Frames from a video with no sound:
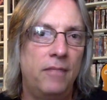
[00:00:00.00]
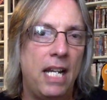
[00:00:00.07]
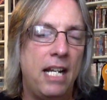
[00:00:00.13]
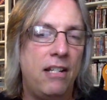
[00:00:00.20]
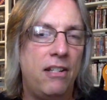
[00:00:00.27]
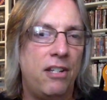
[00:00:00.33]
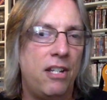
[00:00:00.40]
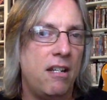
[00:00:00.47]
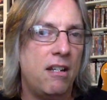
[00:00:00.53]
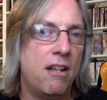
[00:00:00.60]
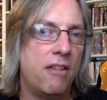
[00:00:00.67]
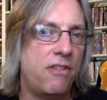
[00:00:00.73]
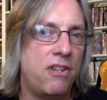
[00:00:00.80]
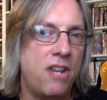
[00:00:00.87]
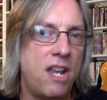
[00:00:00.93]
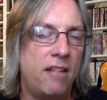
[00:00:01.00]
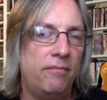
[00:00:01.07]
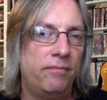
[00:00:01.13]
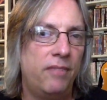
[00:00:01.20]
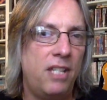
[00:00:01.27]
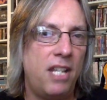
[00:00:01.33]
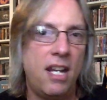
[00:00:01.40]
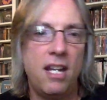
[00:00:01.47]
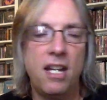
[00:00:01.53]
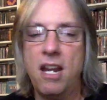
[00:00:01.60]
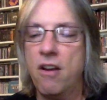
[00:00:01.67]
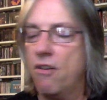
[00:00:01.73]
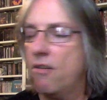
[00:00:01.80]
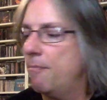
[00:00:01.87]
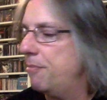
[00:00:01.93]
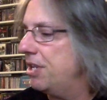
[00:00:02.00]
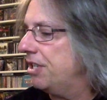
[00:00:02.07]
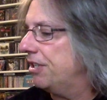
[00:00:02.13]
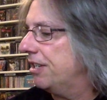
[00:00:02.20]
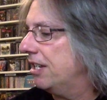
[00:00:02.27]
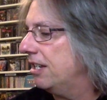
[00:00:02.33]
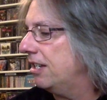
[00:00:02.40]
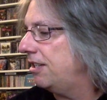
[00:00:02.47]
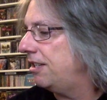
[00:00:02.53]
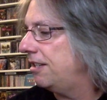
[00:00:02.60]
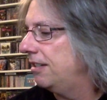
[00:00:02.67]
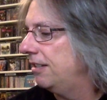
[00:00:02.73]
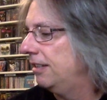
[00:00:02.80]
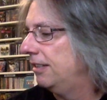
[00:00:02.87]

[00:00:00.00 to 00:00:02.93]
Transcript: Ain't seen nothing yet. Taking care of business.